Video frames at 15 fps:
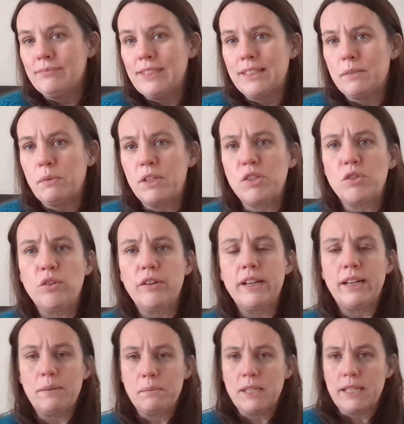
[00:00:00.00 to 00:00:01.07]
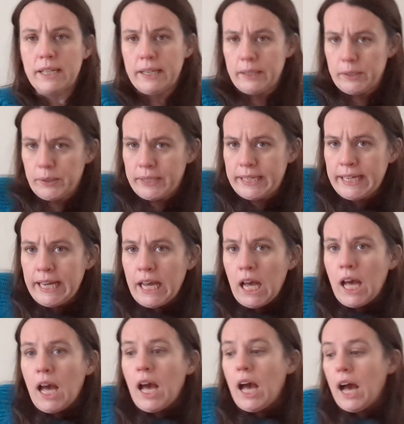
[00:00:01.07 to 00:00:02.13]
That's my story and I'm sticking to it.
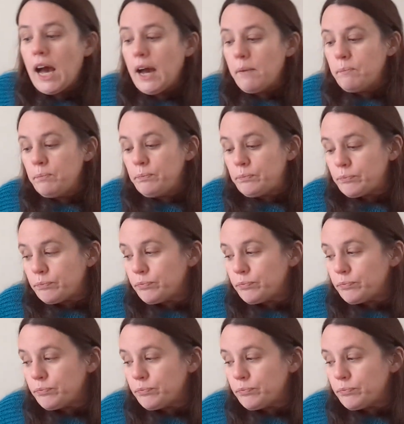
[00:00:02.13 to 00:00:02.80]
I